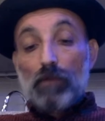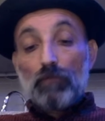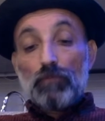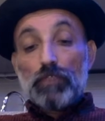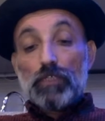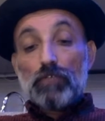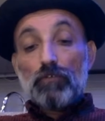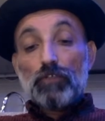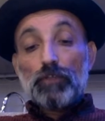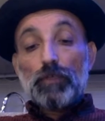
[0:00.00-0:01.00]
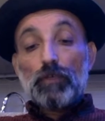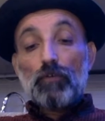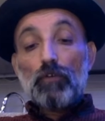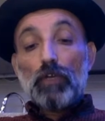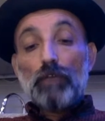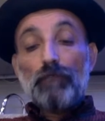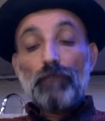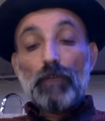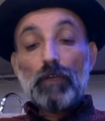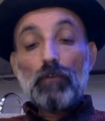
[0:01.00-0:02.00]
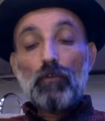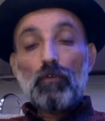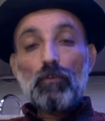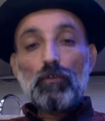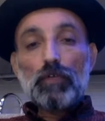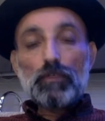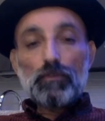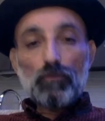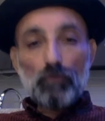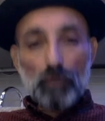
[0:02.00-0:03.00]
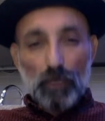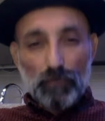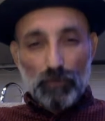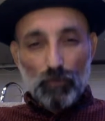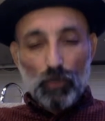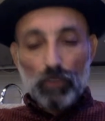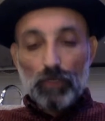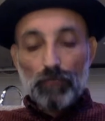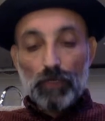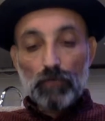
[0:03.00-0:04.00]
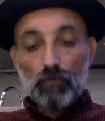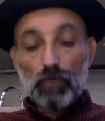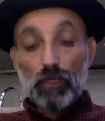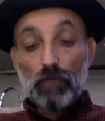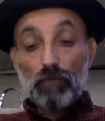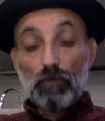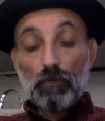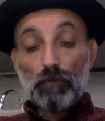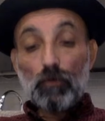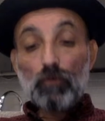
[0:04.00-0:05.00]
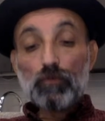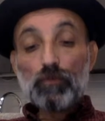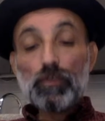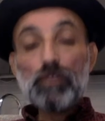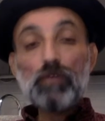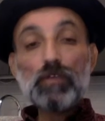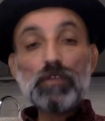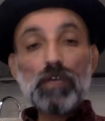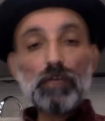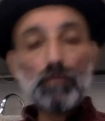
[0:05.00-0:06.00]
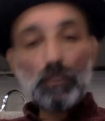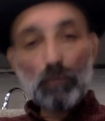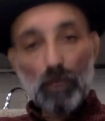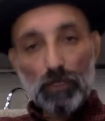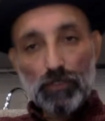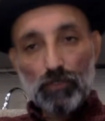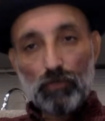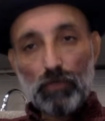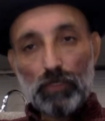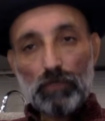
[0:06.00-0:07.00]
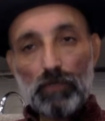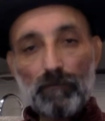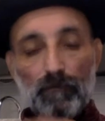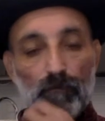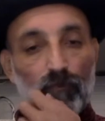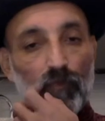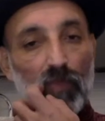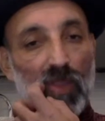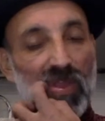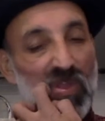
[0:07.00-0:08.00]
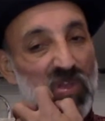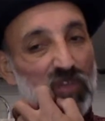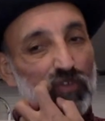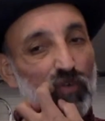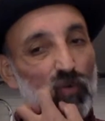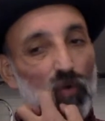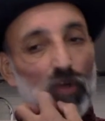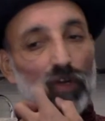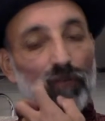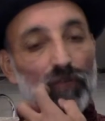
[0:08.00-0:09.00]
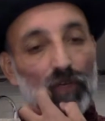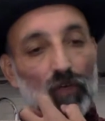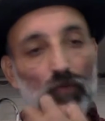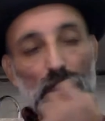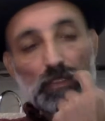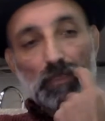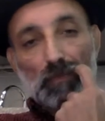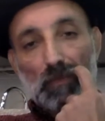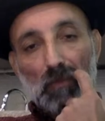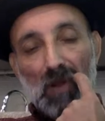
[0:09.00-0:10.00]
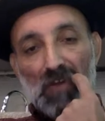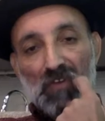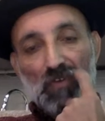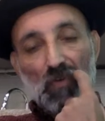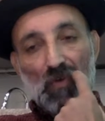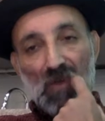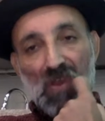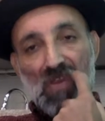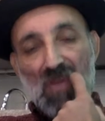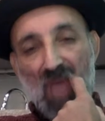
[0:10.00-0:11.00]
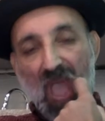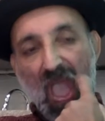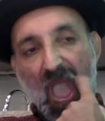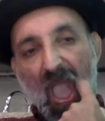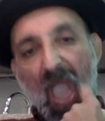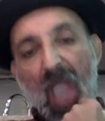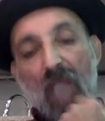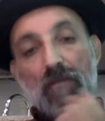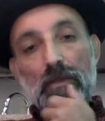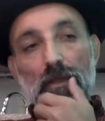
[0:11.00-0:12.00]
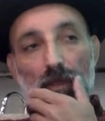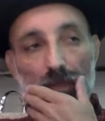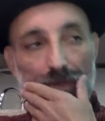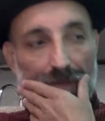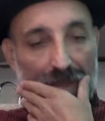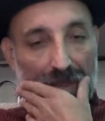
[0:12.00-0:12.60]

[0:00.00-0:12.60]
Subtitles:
which is going to be Ronan Farrow. Okay, so Ronan Farrow, why the fuck do I have Ronan? Oh, so he was on Bill Maher's show, by the way. So Ronan Farrow was on Bill Maher's show, right? And